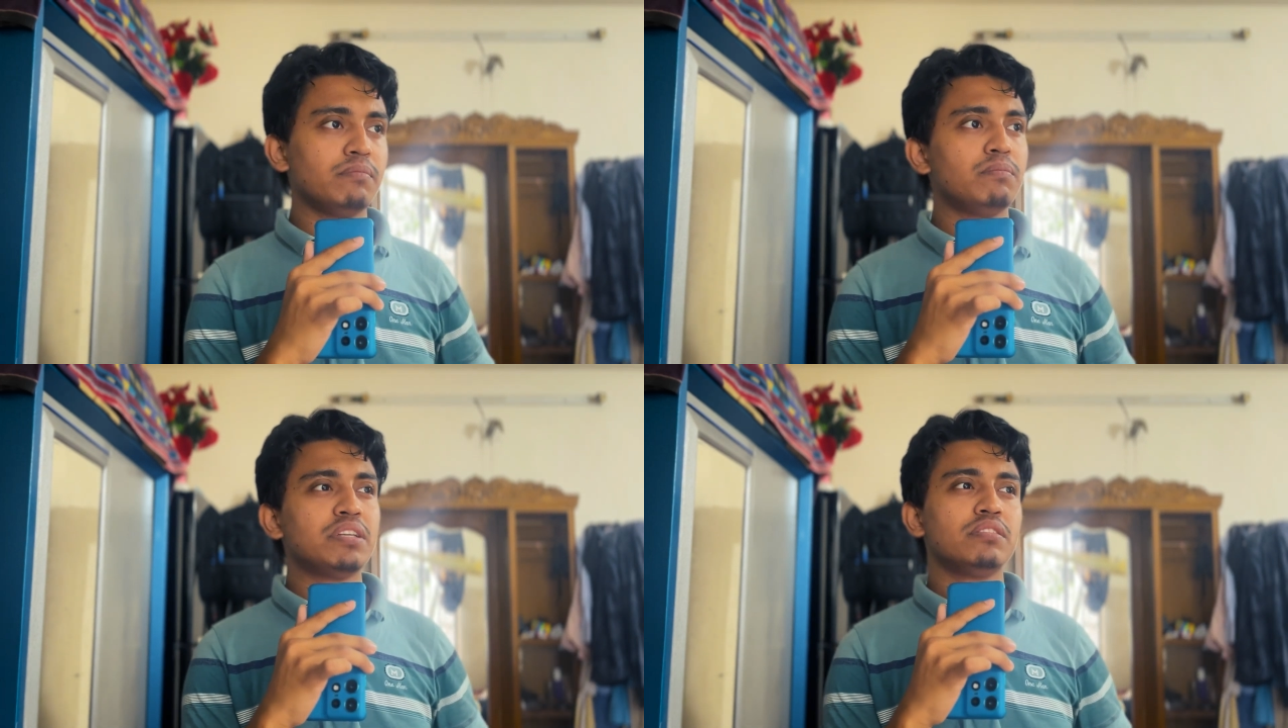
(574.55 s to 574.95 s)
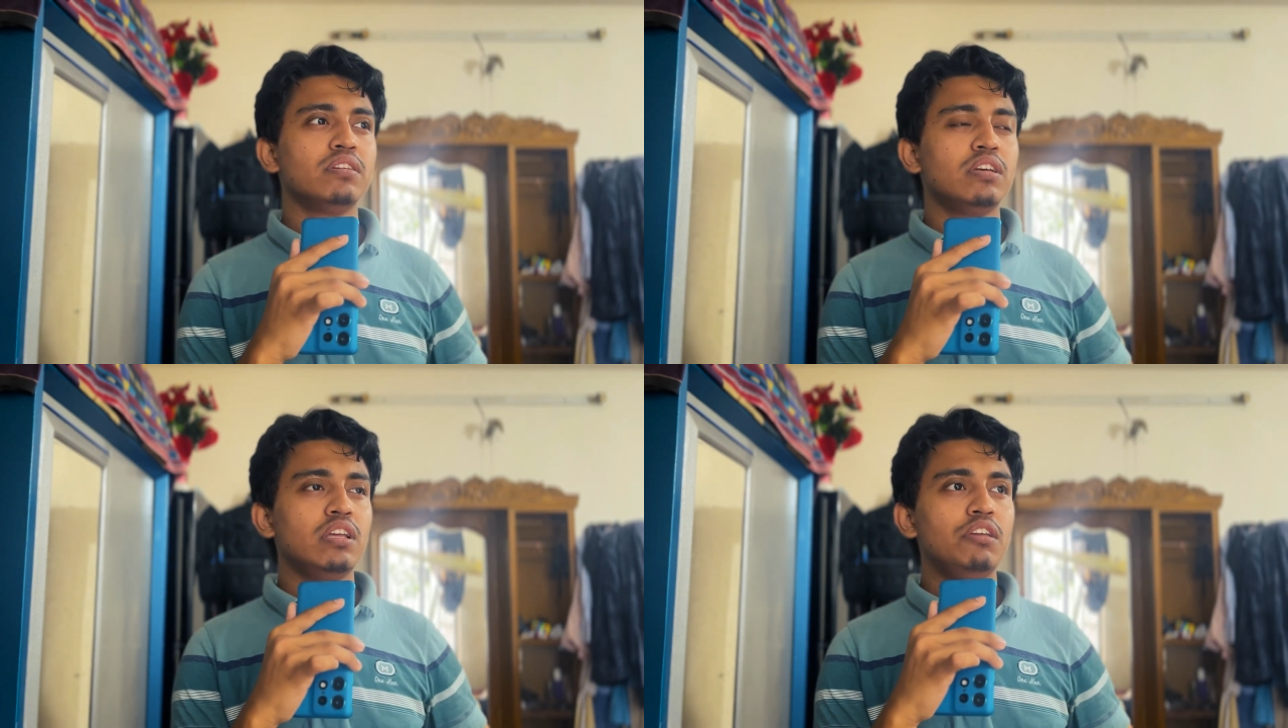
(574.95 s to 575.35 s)
But
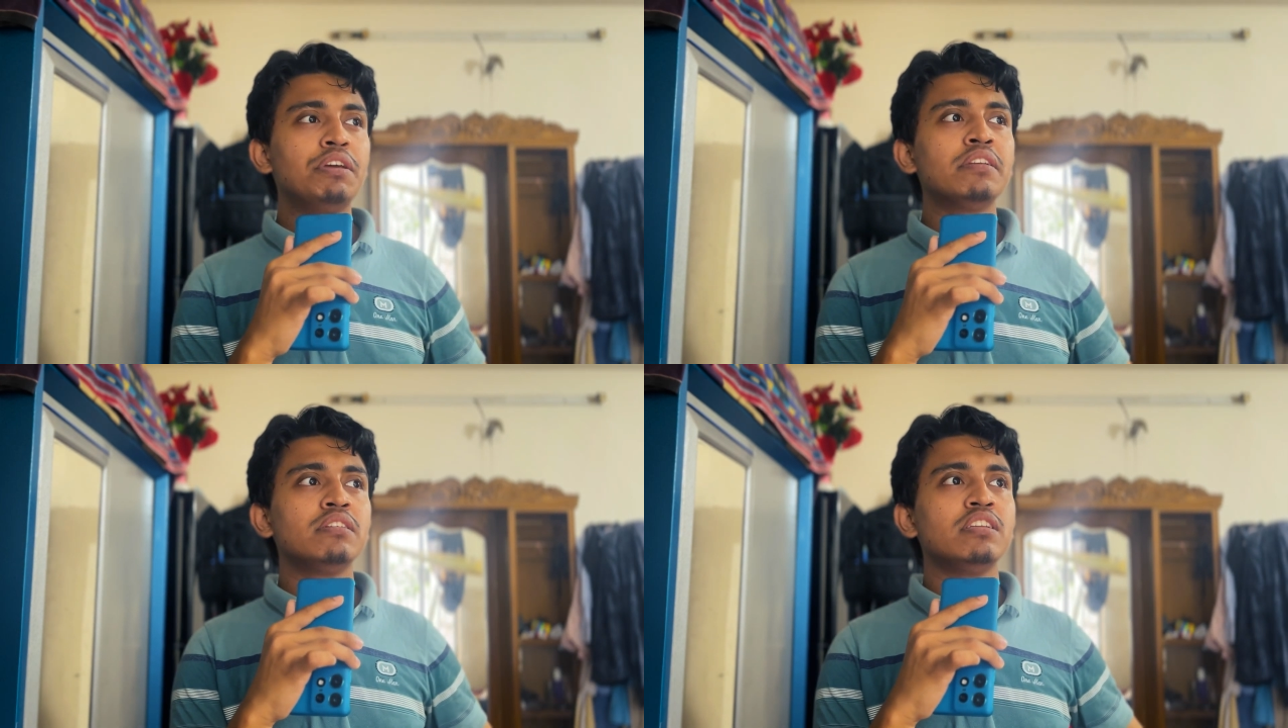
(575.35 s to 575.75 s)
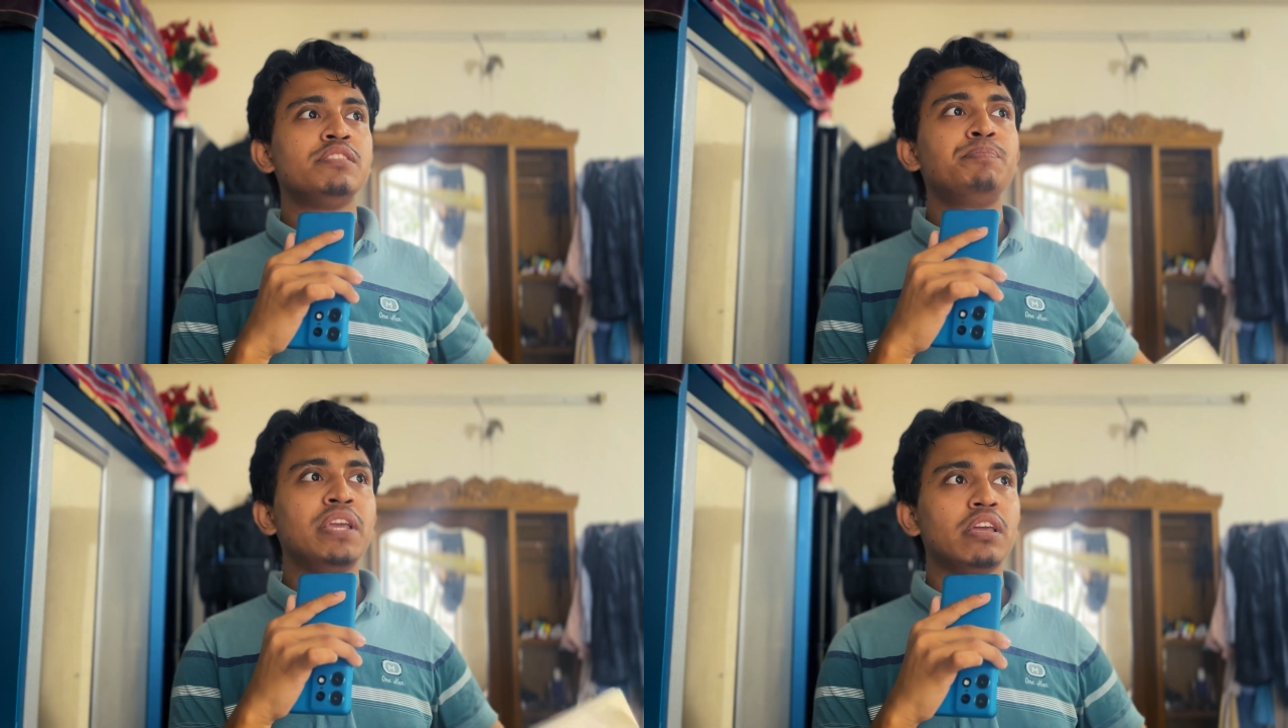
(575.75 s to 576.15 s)
you can
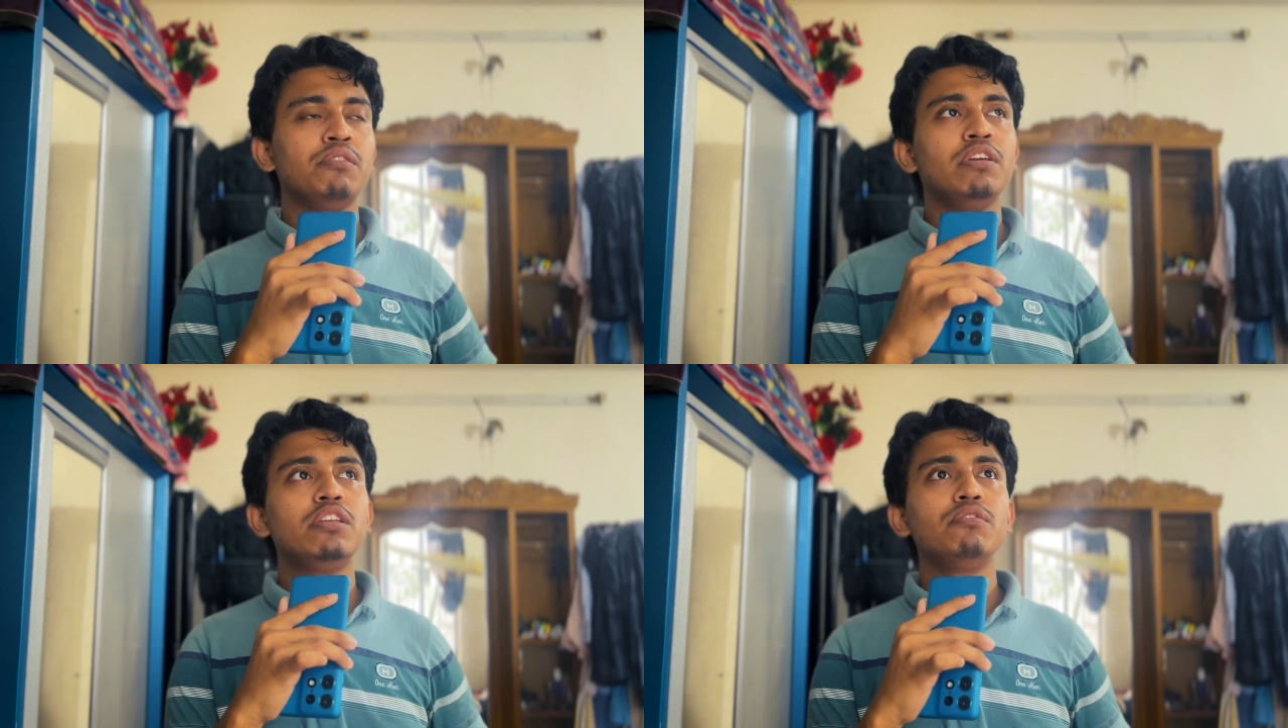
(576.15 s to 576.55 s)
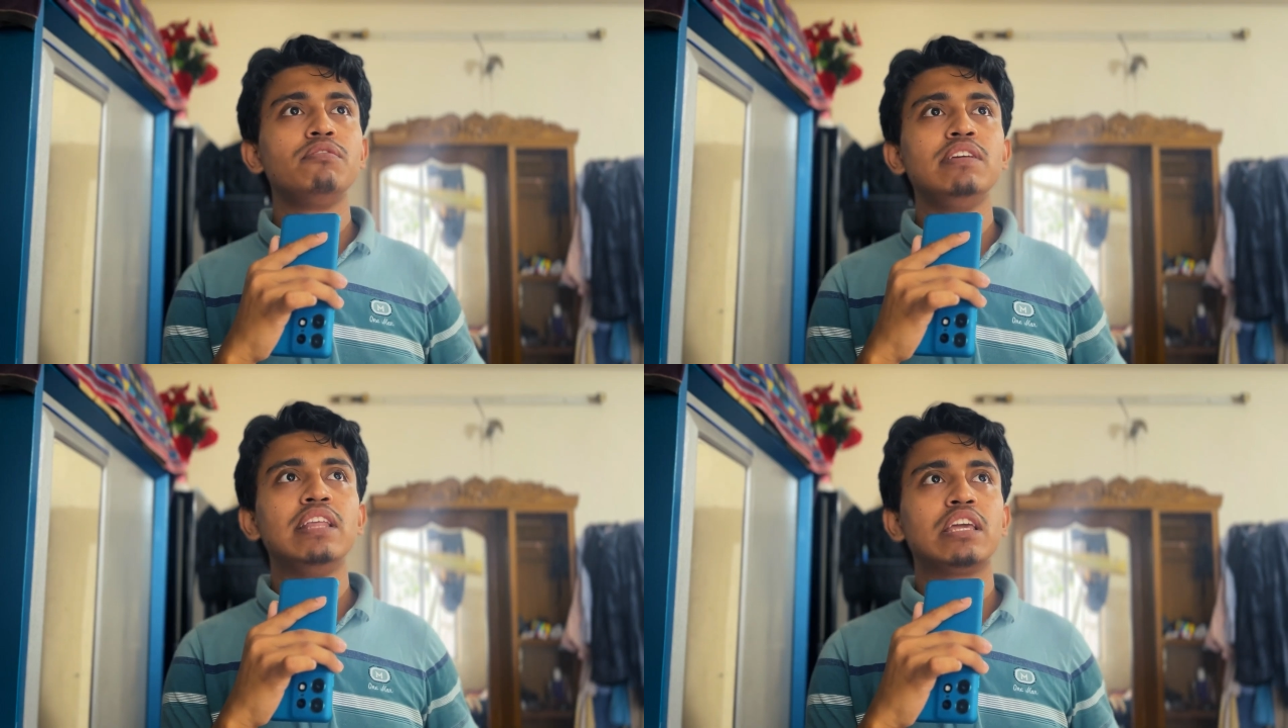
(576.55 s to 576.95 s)
speak. It will
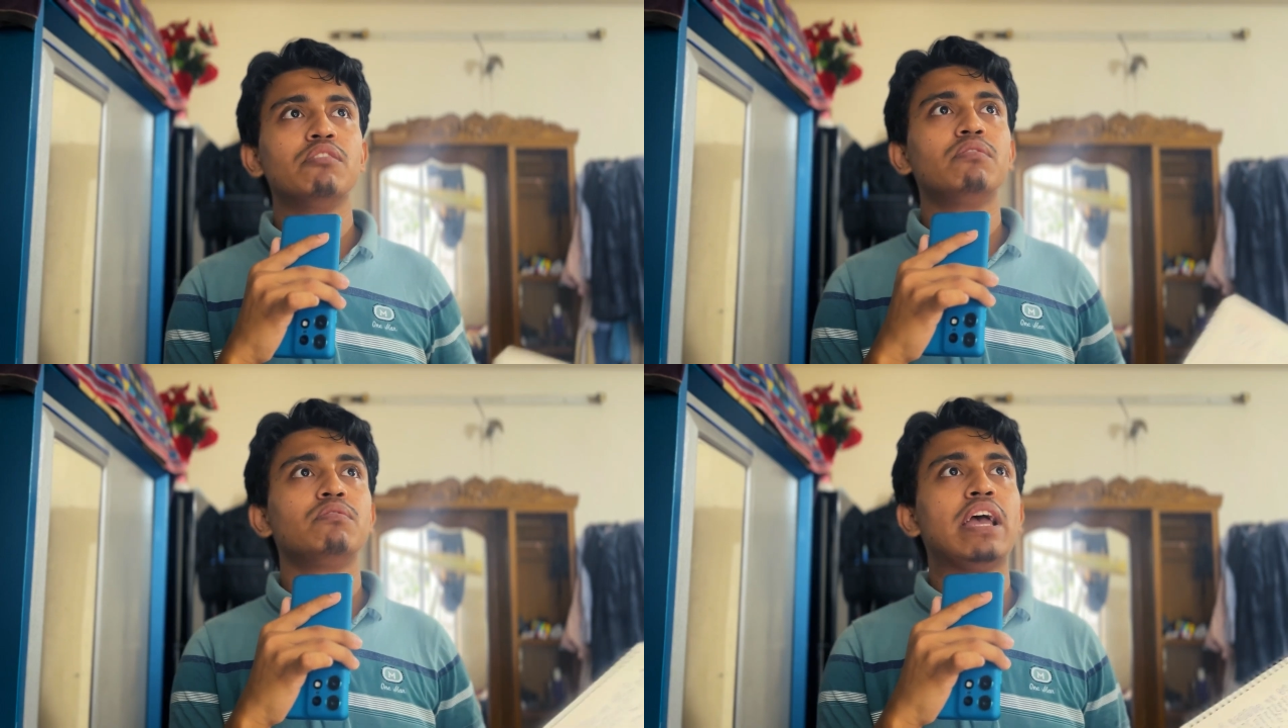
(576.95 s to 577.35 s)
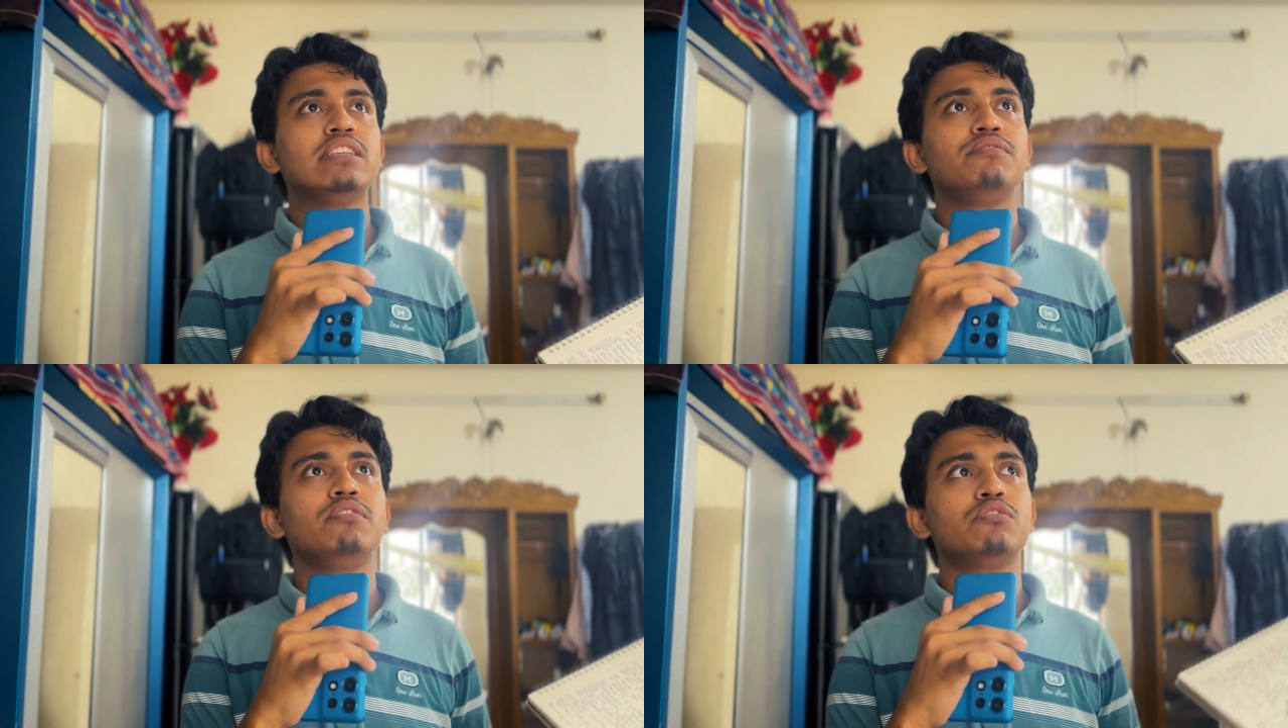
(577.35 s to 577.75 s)
feel like you're as
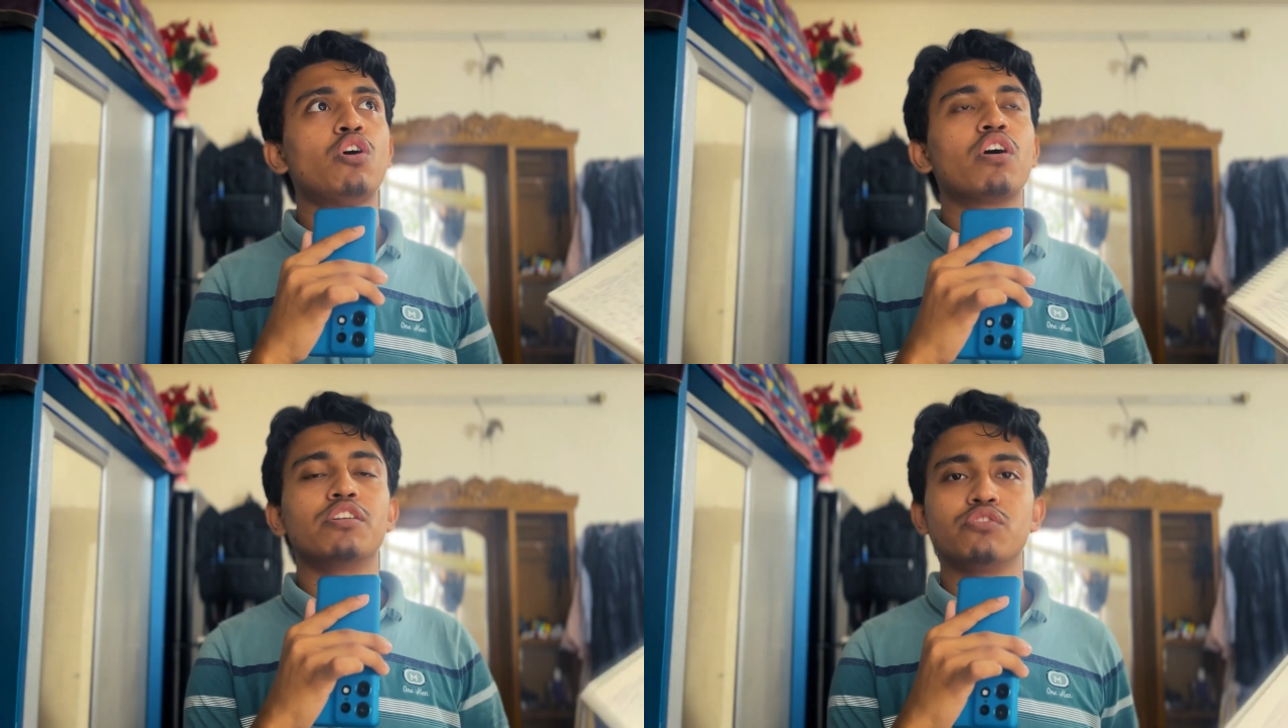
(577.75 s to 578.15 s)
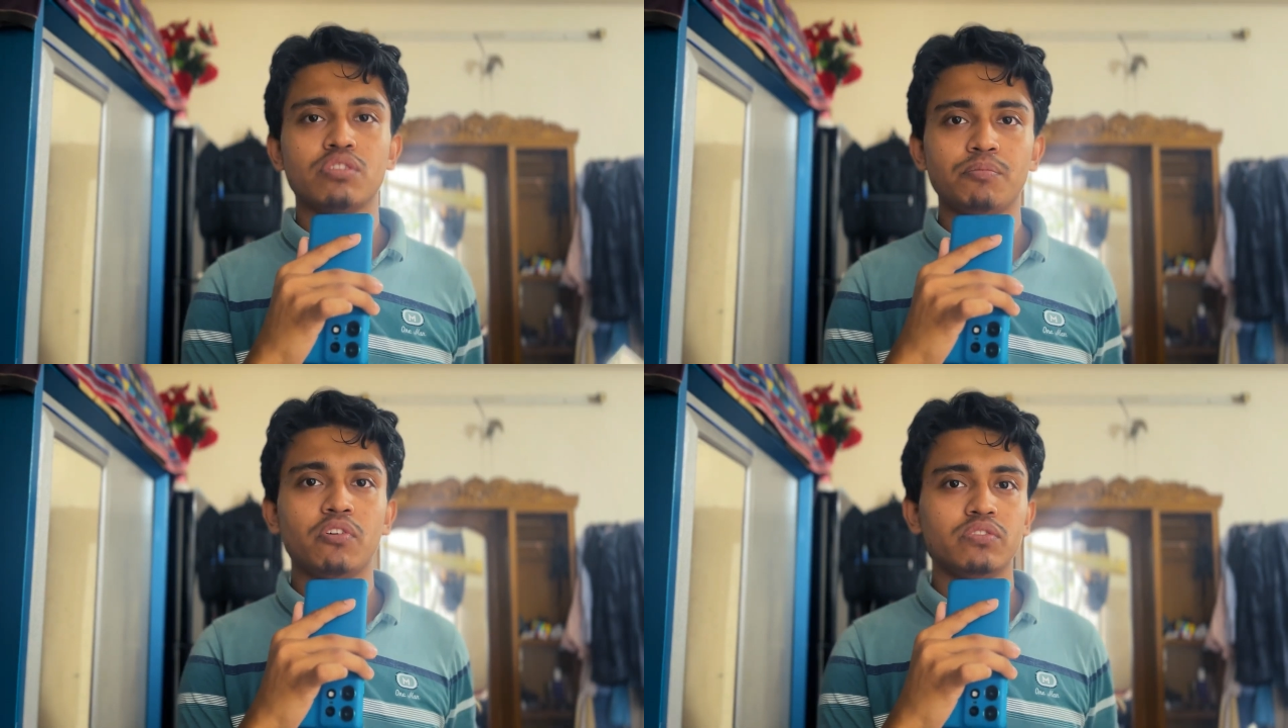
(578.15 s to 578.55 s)
if you're talking to
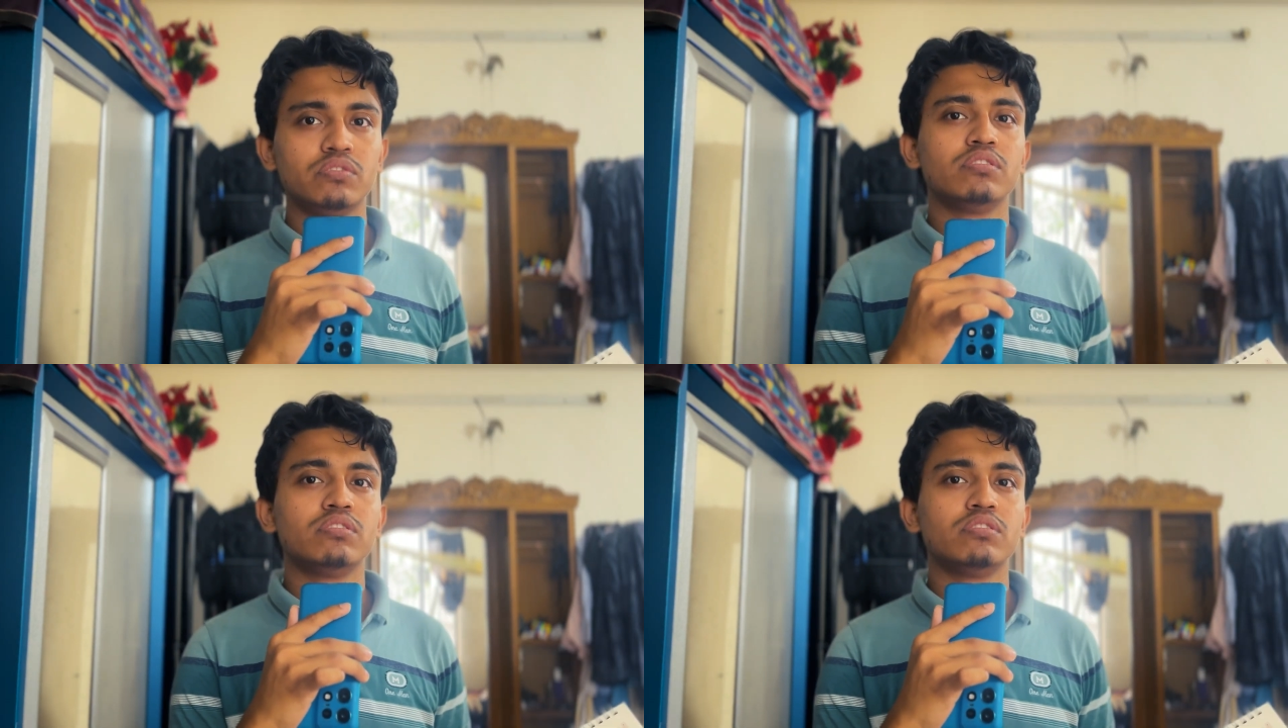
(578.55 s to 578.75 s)
someone.